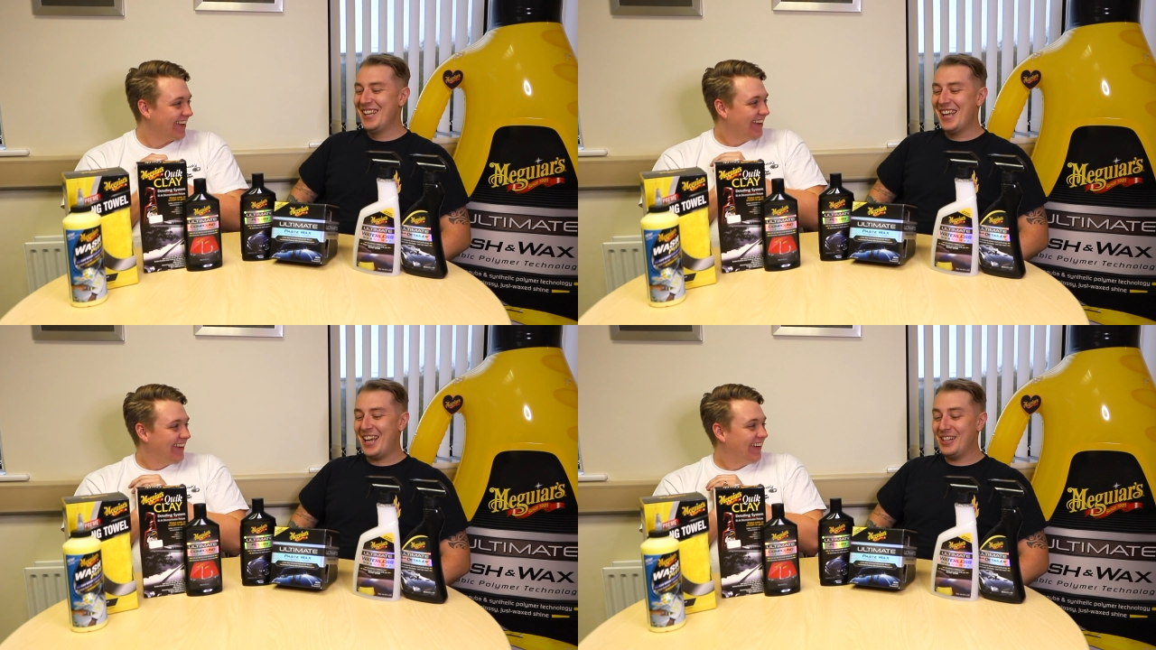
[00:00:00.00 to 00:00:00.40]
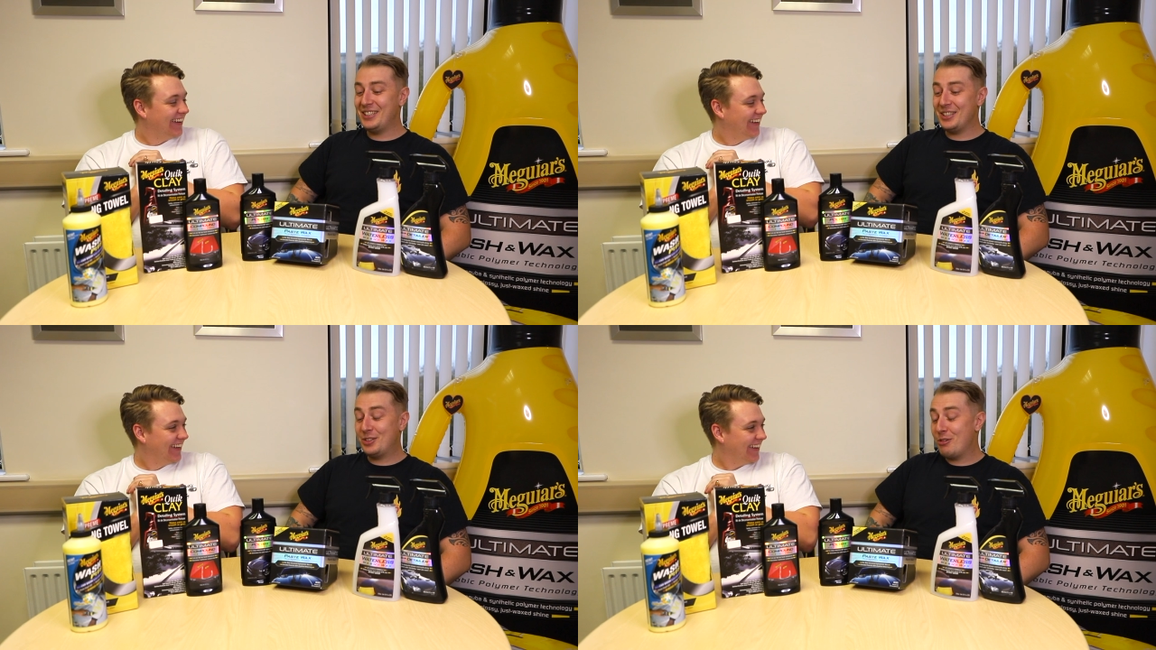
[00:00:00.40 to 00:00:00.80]
Speaker 1: And
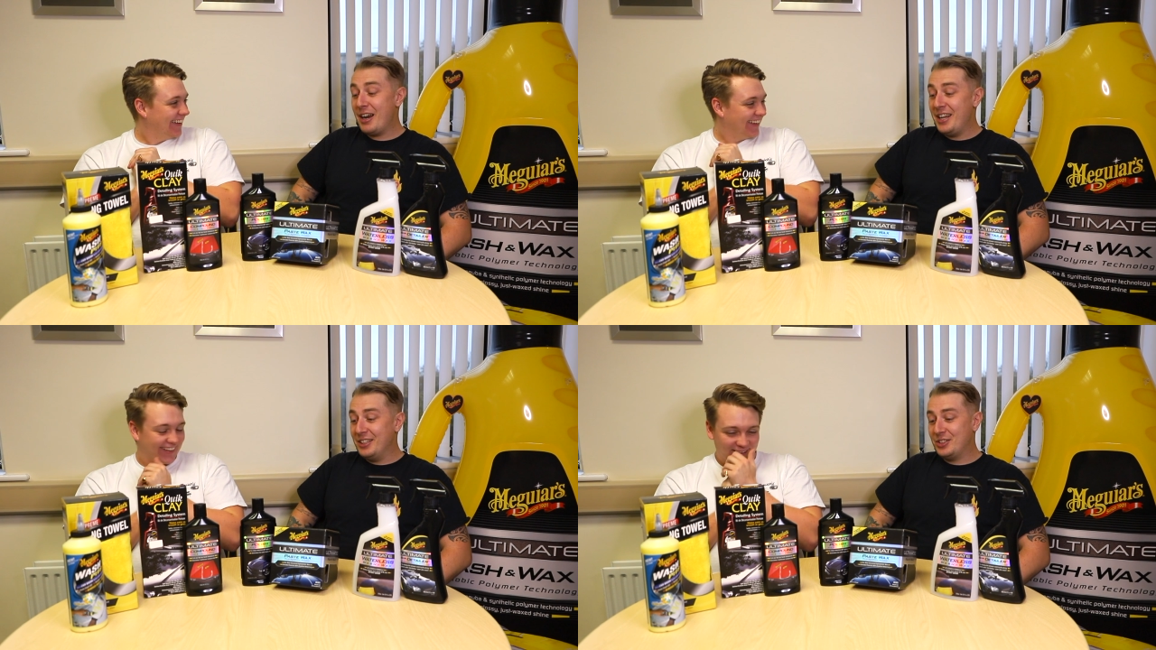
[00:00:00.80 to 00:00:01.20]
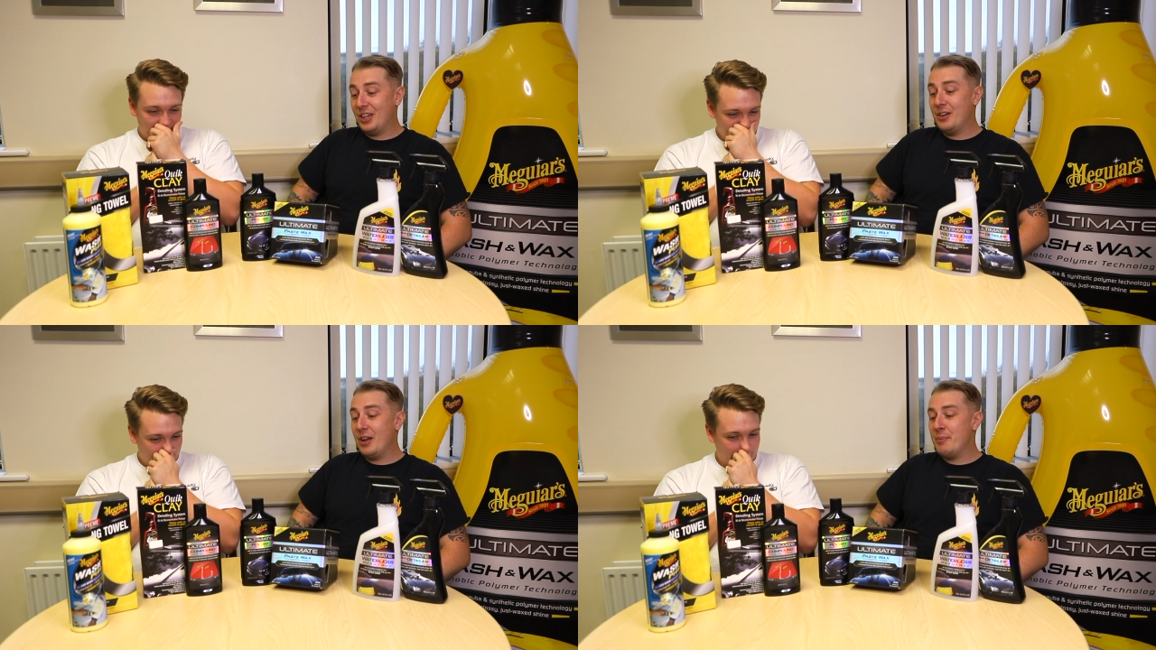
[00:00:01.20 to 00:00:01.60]
this is great. So
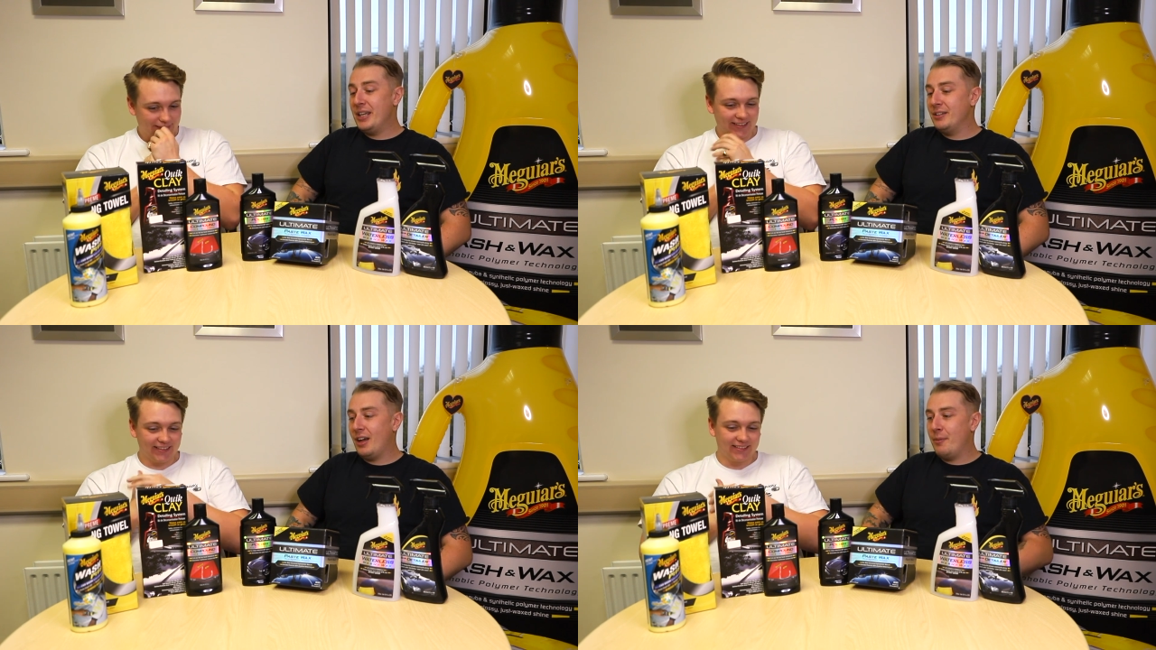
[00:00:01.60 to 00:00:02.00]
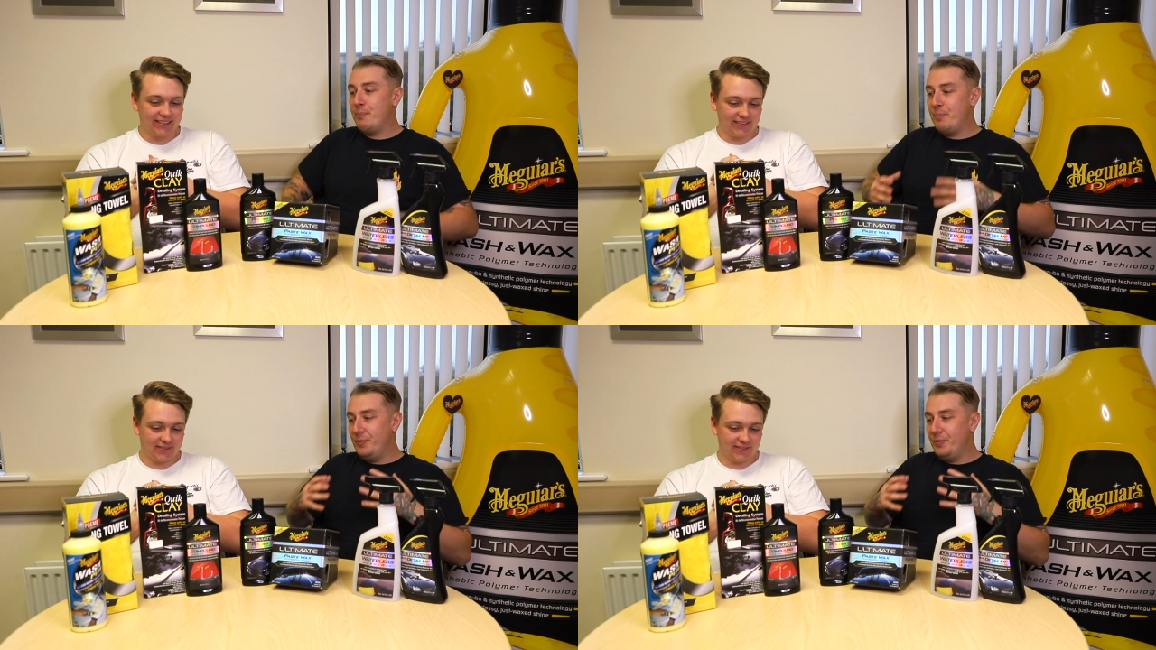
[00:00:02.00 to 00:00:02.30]
I mean, uh,